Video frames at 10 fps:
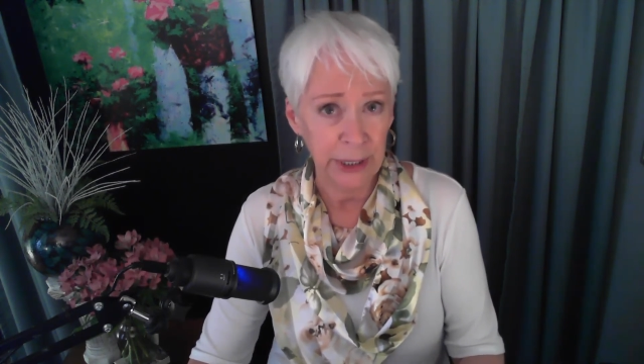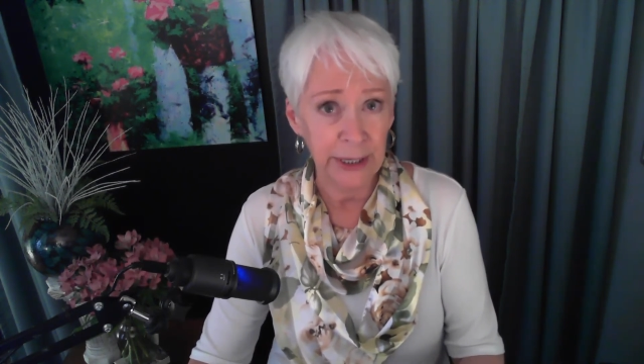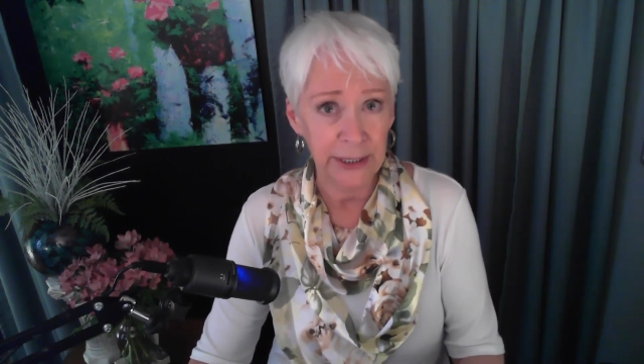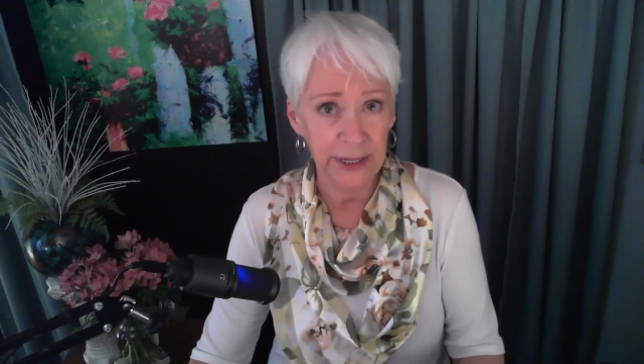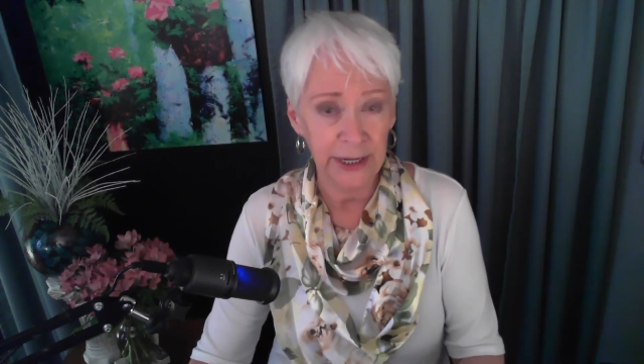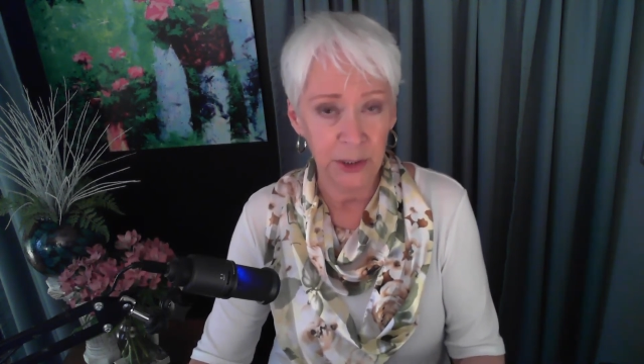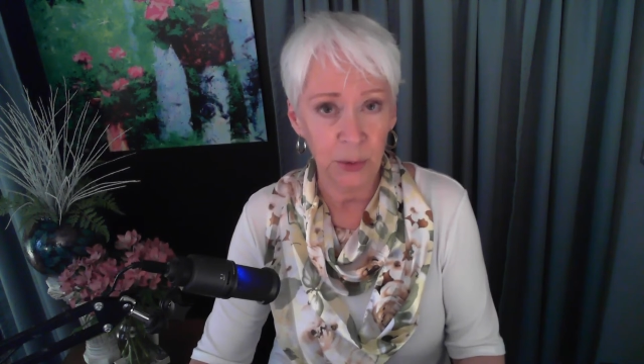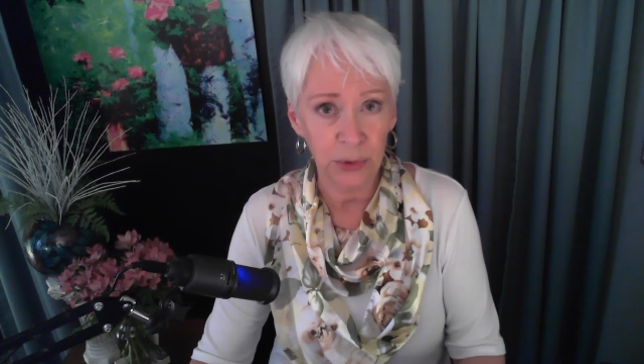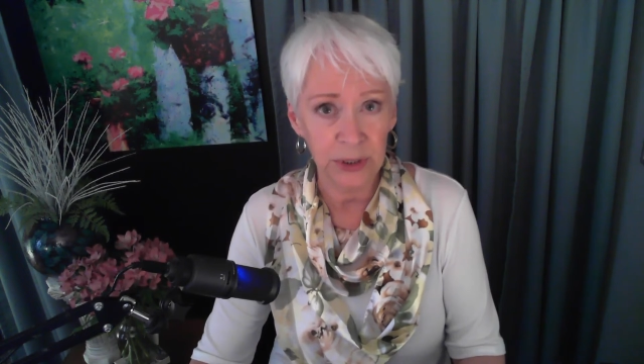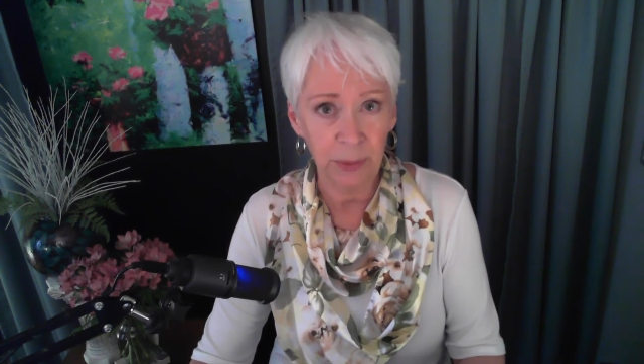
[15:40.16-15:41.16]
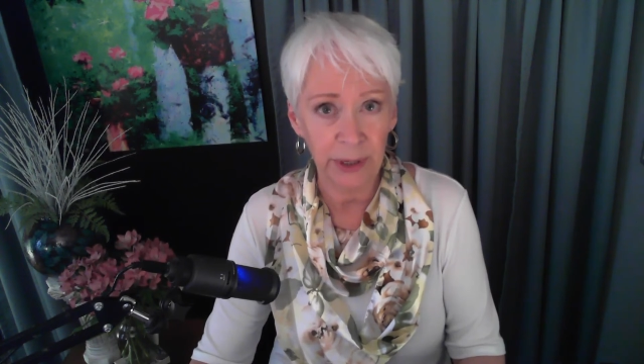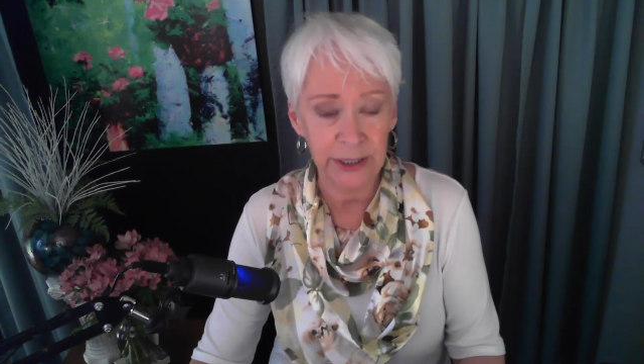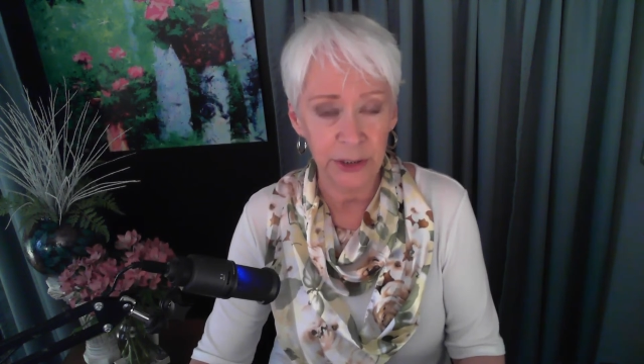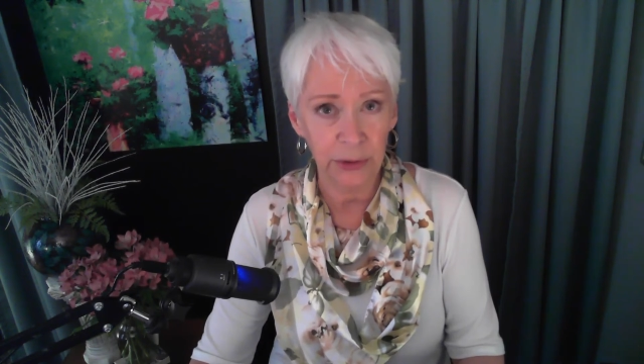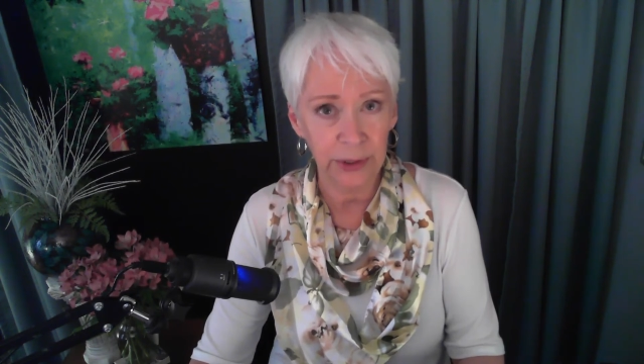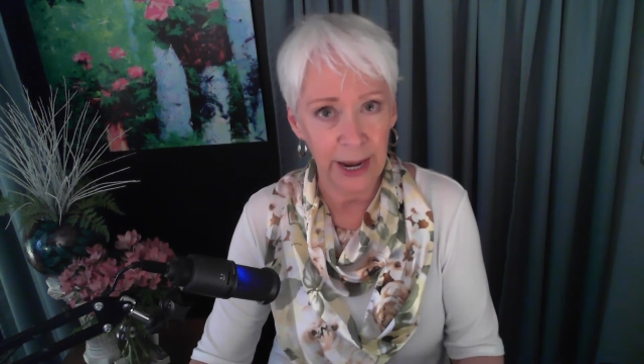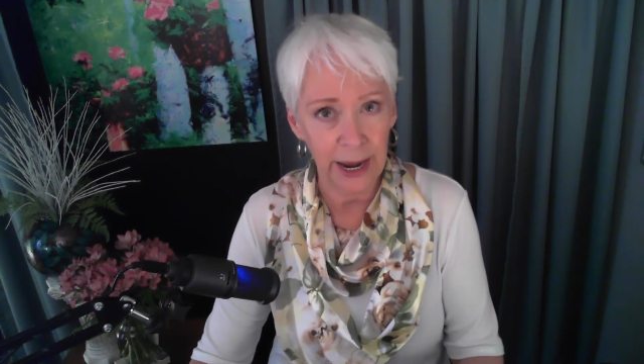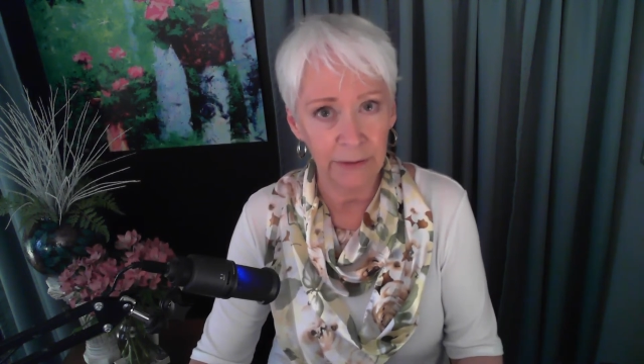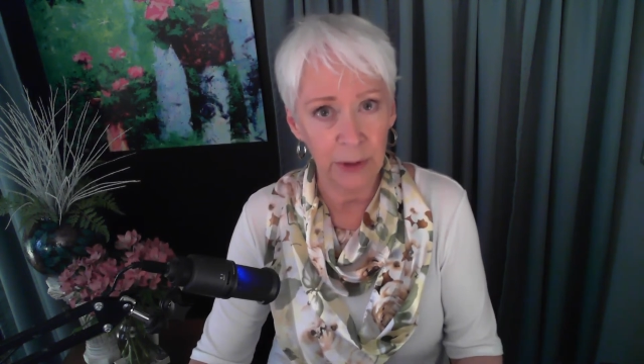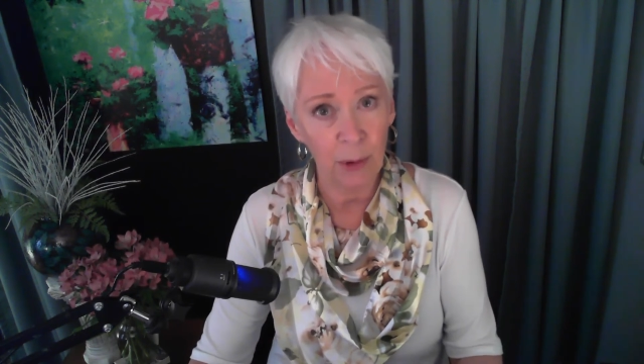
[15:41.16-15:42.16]
because that's the worst place you can
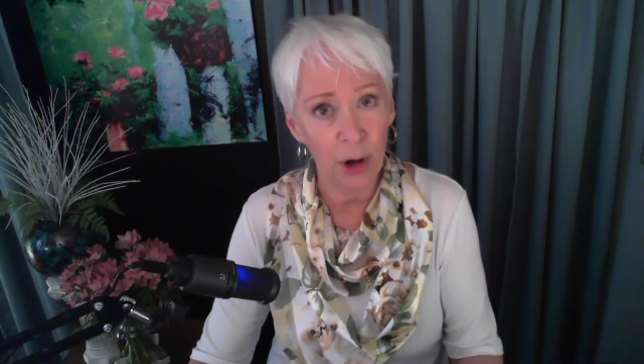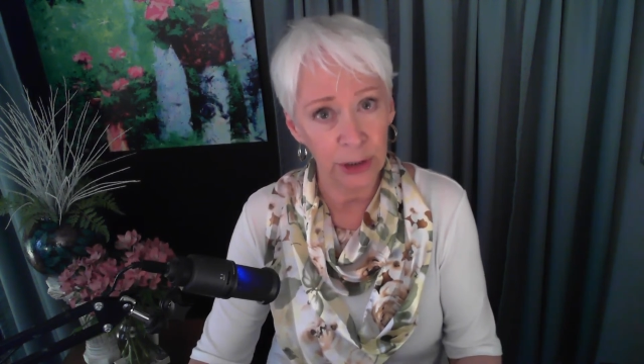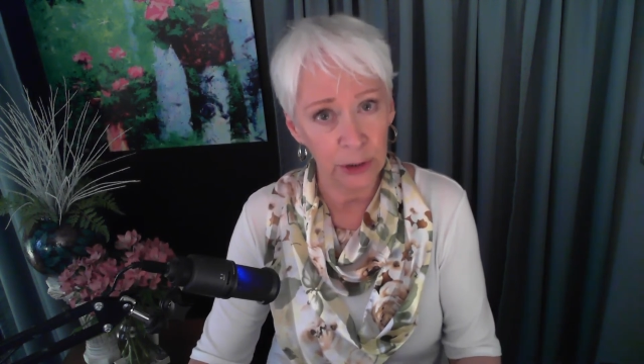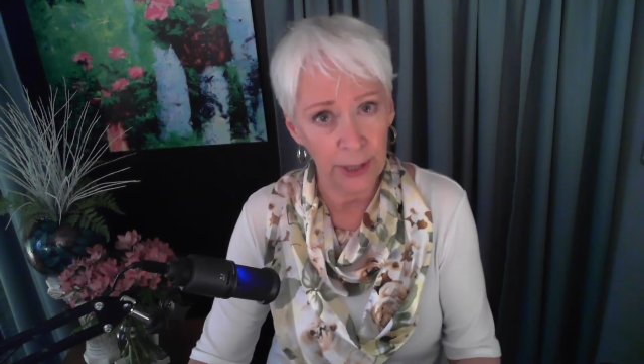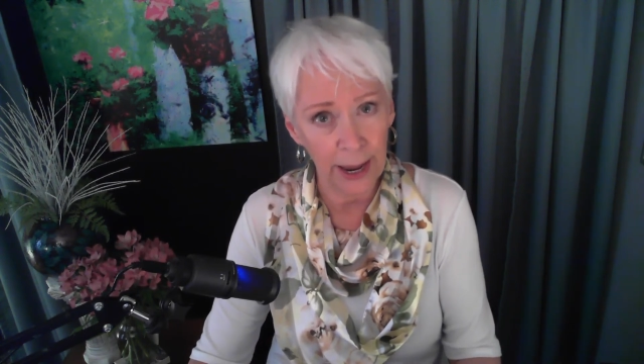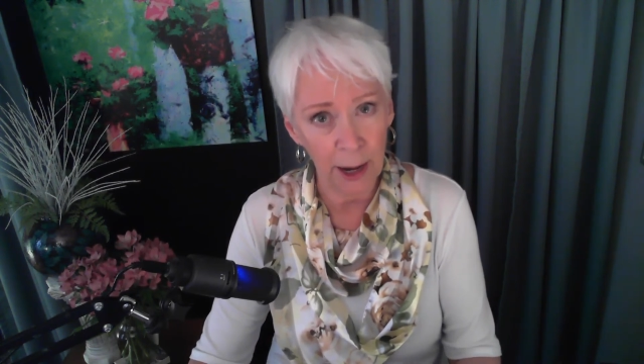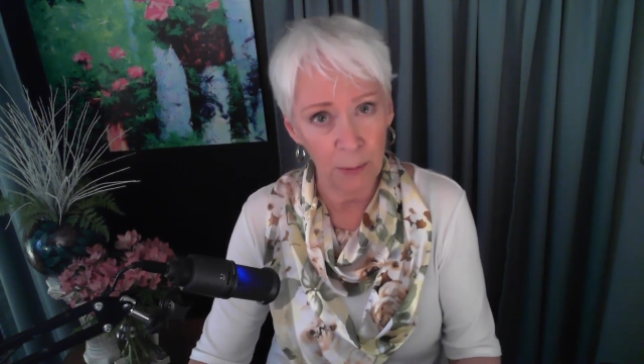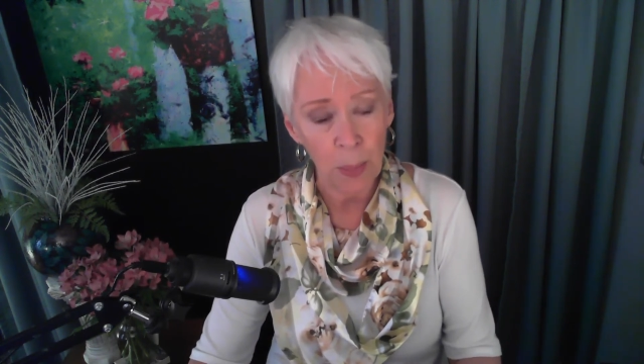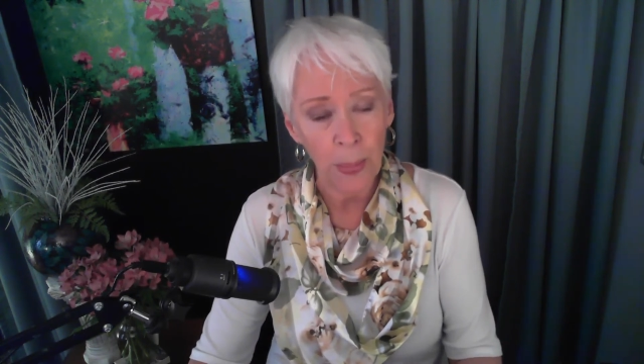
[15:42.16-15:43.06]
have them, on your lap,